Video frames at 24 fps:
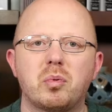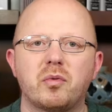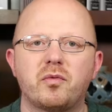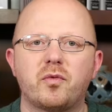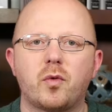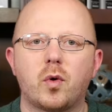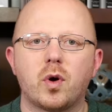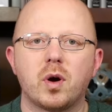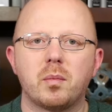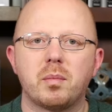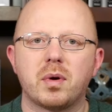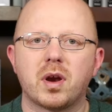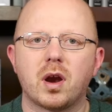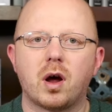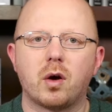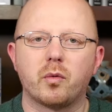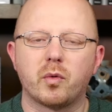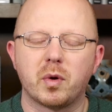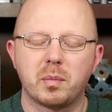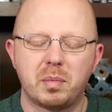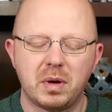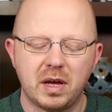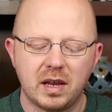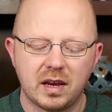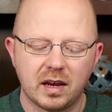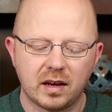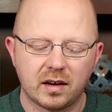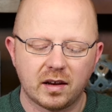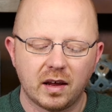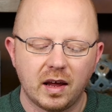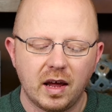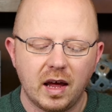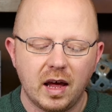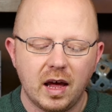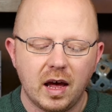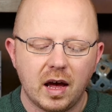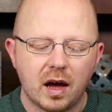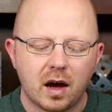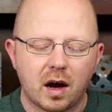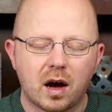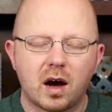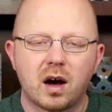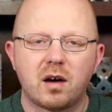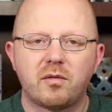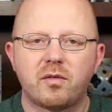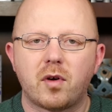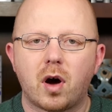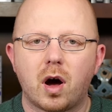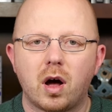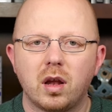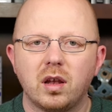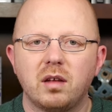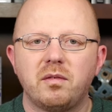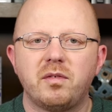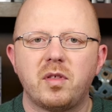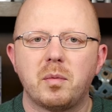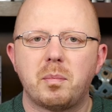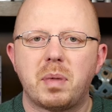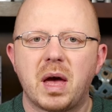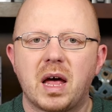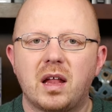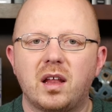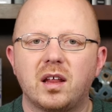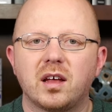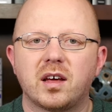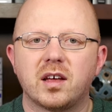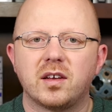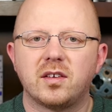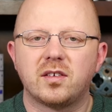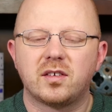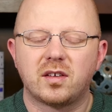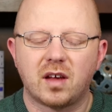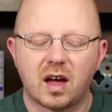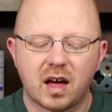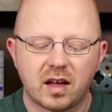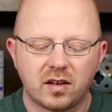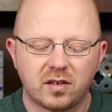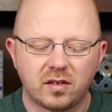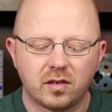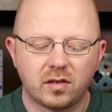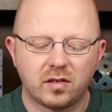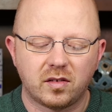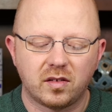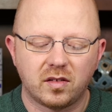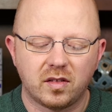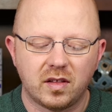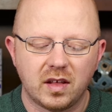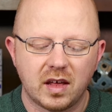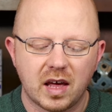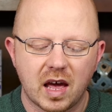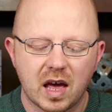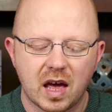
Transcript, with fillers: before, but I'll repeat it. Of all of the Pelikan sizes, the